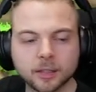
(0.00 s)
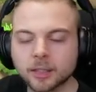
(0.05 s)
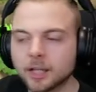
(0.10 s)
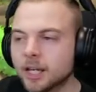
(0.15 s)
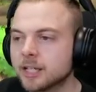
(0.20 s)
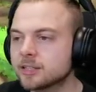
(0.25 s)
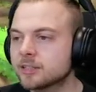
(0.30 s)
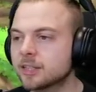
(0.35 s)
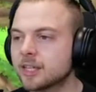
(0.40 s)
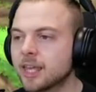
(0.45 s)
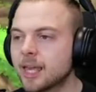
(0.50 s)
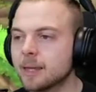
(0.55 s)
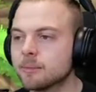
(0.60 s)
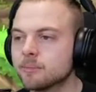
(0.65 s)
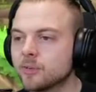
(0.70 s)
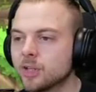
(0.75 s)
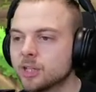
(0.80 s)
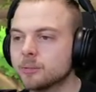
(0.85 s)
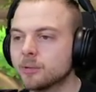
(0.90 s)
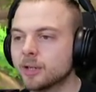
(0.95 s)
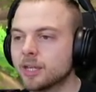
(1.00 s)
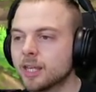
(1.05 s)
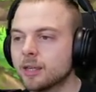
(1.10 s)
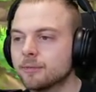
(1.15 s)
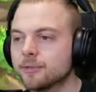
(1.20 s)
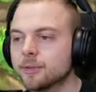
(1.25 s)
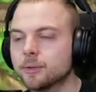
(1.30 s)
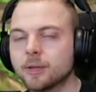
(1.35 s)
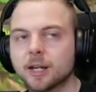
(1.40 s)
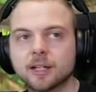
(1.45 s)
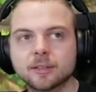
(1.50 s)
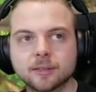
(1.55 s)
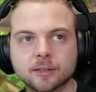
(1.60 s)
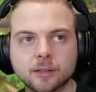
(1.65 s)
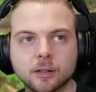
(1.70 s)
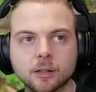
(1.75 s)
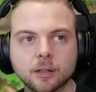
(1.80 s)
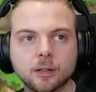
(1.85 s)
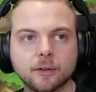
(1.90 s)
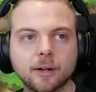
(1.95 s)
Is the game volume okay for you guys? Is it
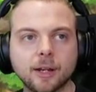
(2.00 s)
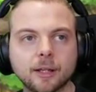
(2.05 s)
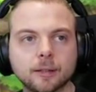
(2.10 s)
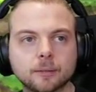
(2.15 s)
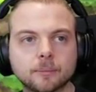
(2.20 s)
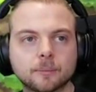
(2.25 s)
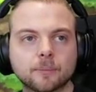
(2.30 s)
all alright?